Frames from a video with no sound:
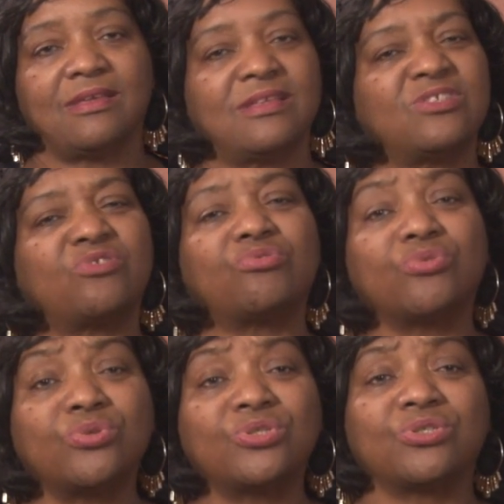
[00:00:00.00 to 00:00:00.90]
It's
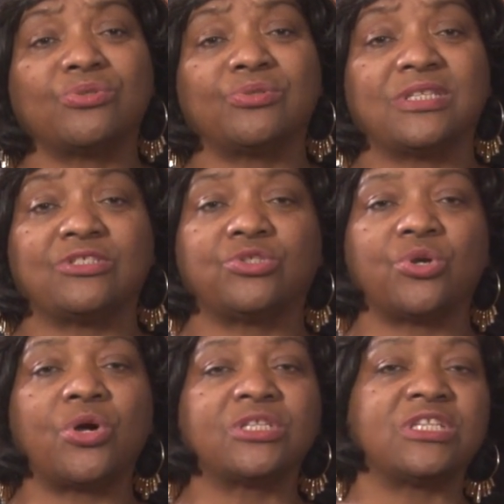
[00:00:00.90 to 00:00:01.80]
crucial that
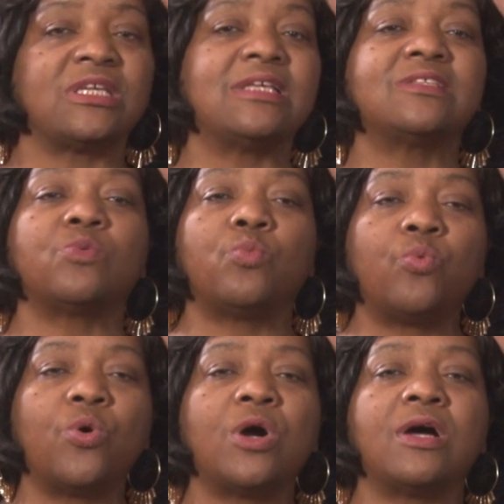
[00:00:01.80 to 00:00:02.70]
Georgia is
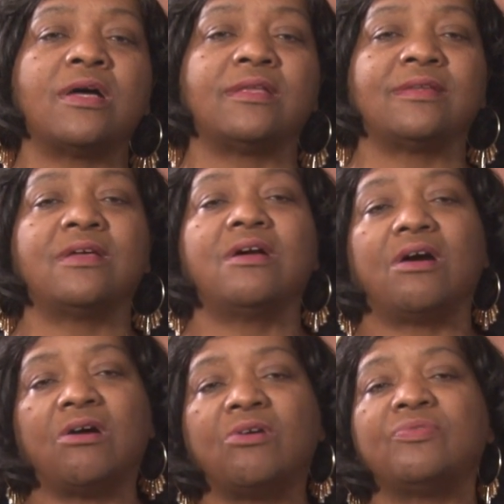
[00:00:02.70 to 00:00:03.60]
one
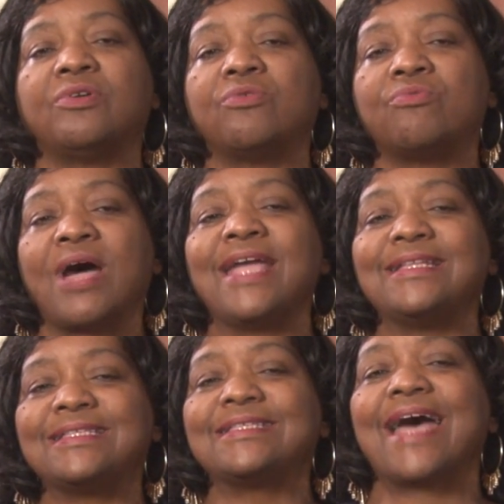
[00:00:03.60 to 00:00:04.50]
on the
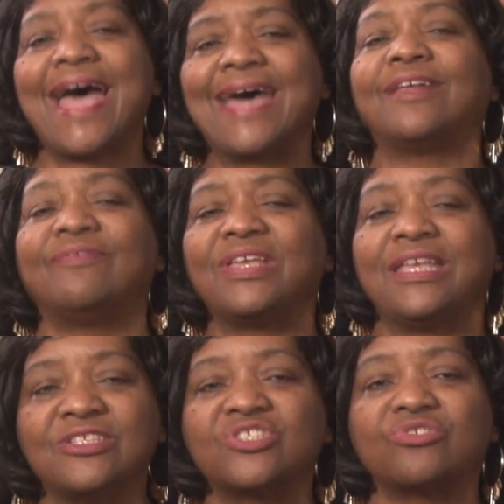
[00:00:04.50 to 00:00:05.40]
right side of
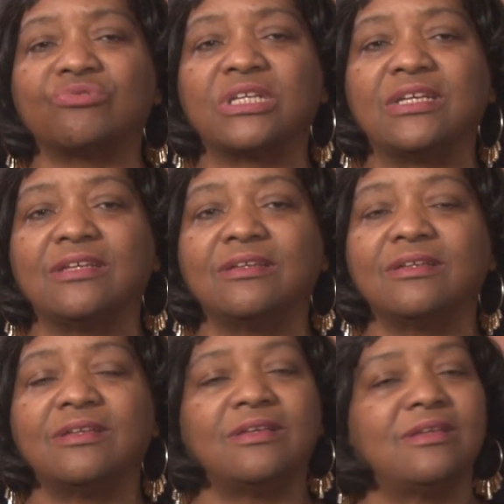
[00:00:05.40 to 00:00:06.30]
history.
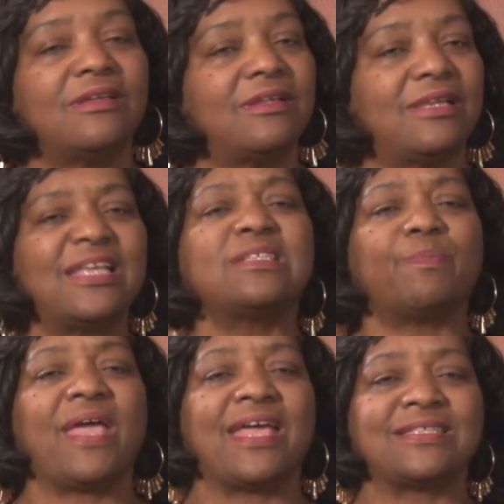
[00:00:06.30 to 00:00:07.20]
Let's
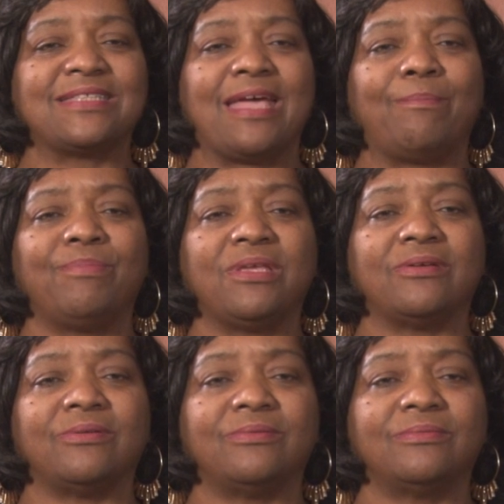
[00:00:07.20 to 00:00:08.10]
pass that
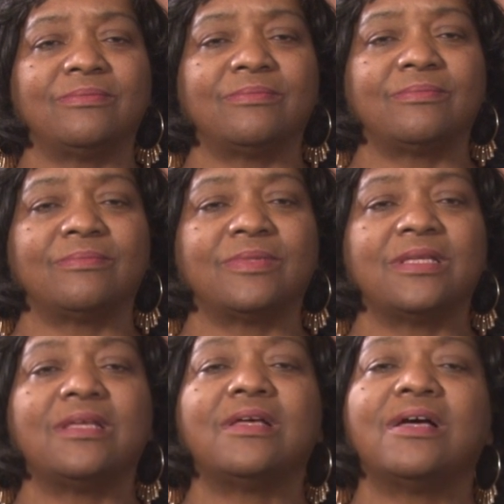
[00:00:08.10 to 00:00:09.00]
bill.
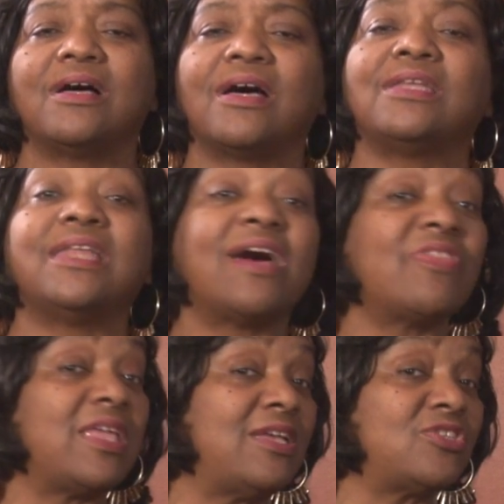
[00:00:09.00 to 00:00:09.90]

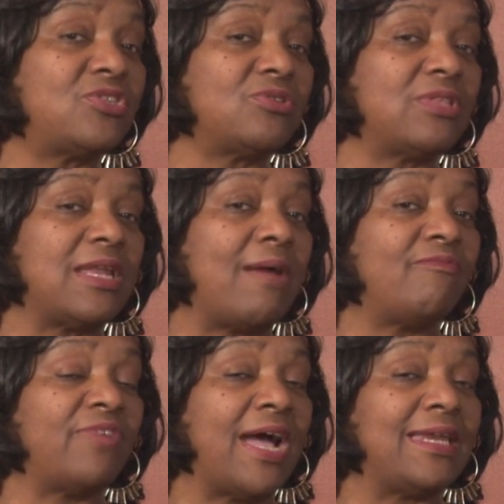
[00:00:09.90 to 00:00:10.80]
Another issue that I'm
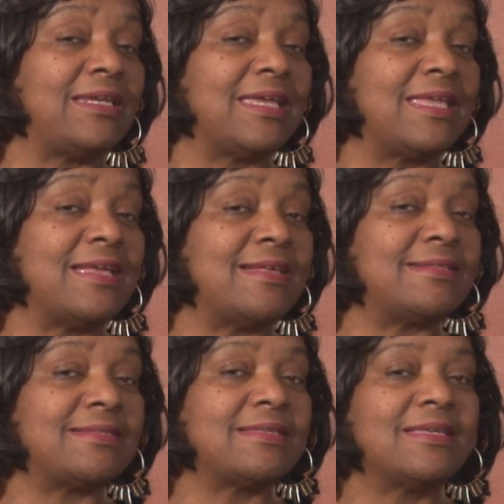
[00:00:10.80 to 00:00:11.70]
fighting
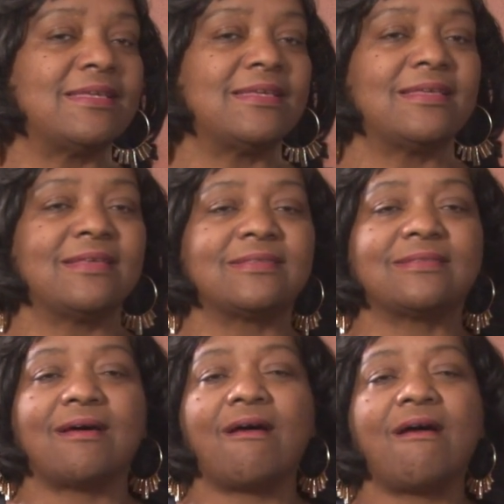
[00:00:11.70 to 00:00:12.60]
against is
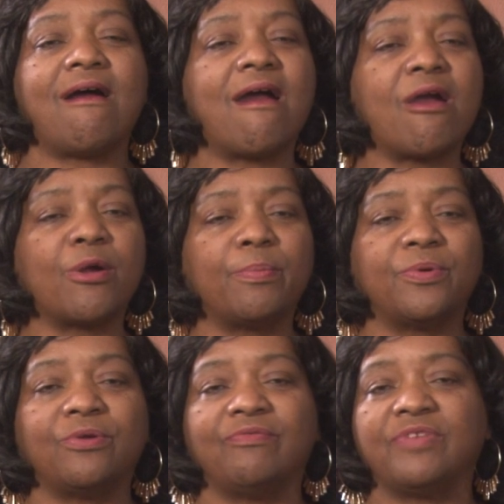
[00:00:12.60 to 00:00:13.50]
the
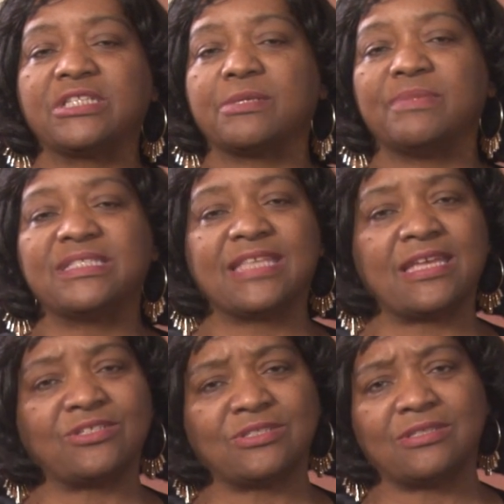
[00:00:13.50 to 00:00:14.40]
horrible
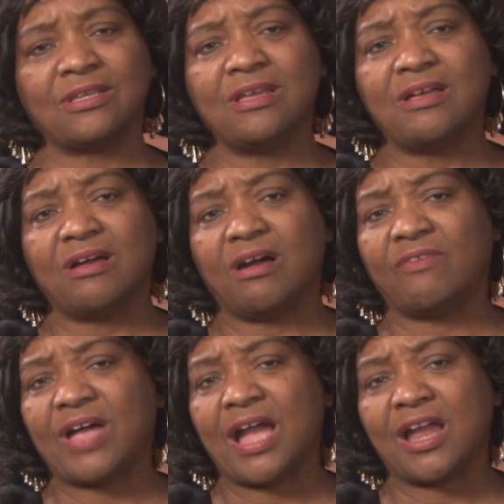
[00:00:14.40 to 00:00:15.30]
victimization
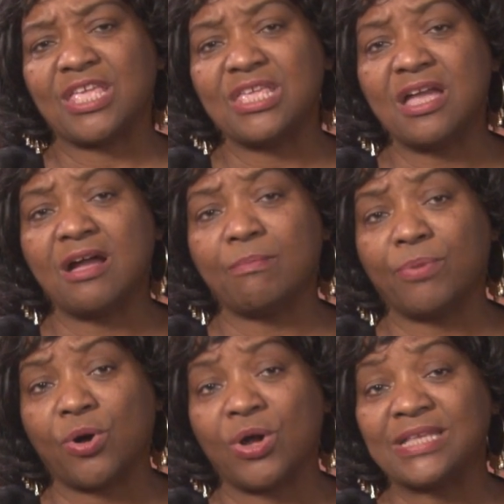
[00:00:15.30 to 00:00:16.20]
of our young
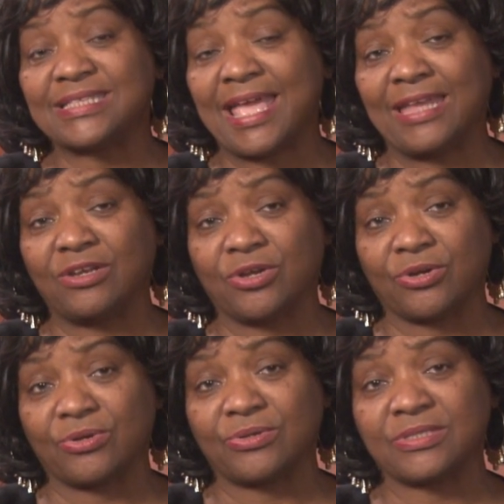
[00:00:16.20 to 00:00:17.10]
boys and
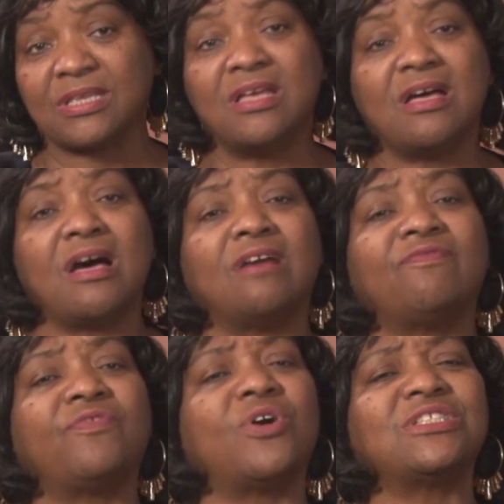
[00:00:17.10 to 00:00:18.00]
girls.
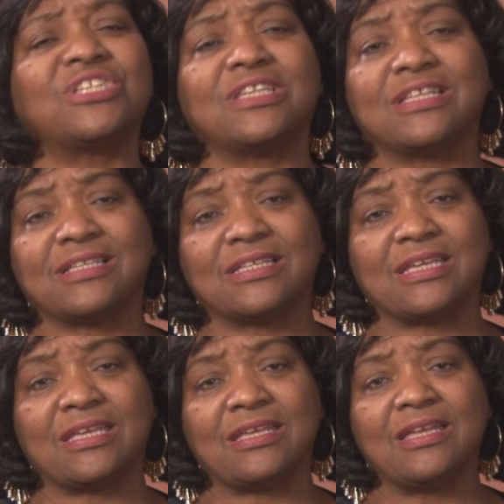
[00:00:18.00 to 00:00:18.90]

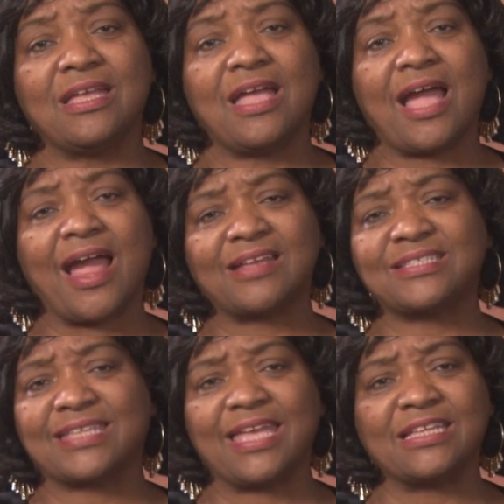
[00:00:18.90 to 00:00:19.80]
Unfortunately, our
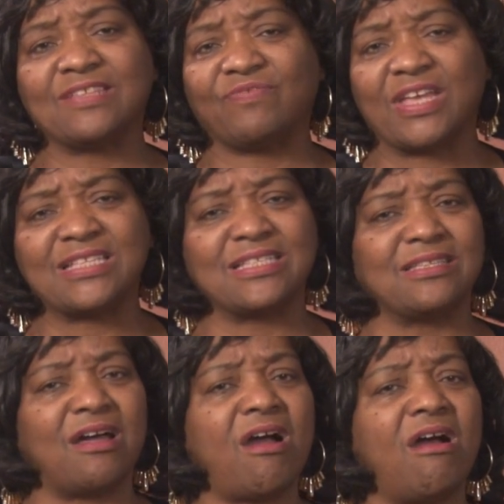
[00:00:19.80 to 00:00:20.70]
state is facing
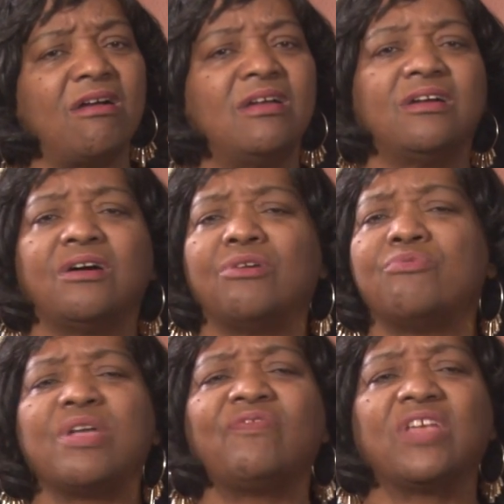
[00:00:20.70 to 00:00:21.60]
the
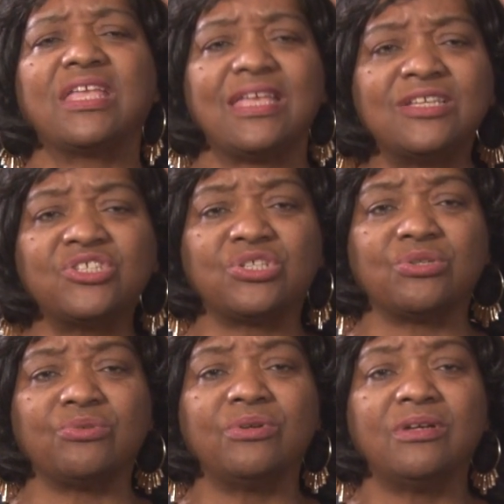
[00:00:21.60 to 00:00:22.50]
horrific
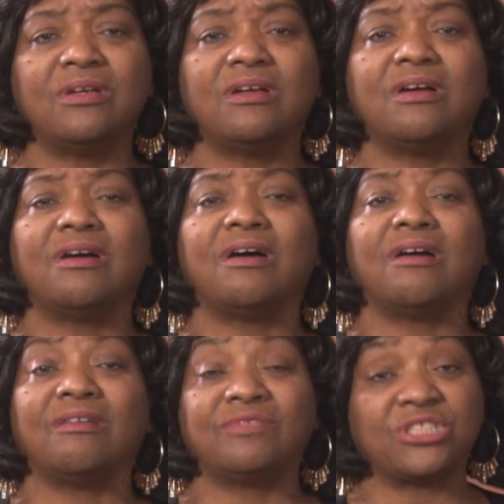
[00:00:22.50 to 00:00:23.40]
issue
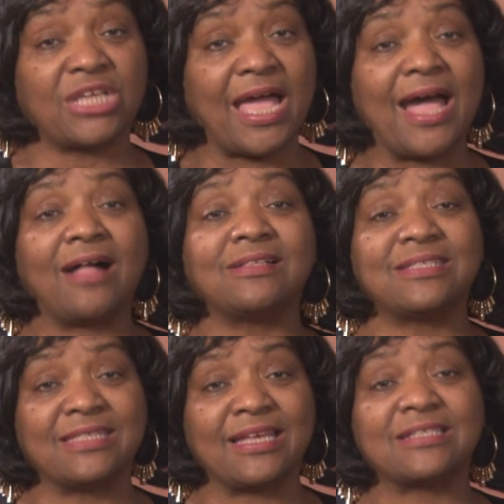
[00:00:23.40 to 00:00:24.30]
of child
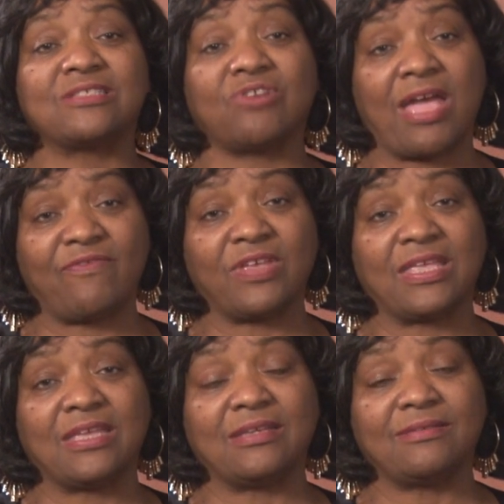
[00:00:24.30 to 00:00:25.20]
sex
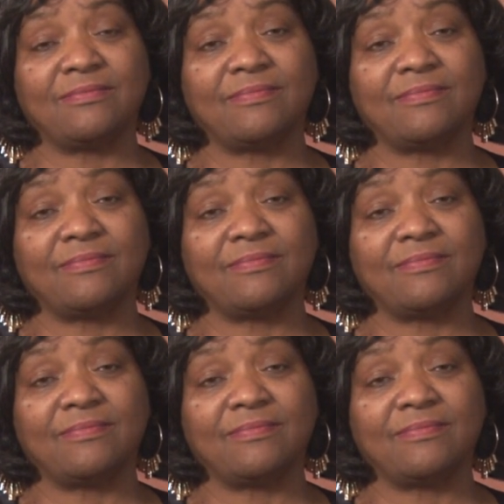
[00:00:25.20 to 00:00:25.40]
trafficking.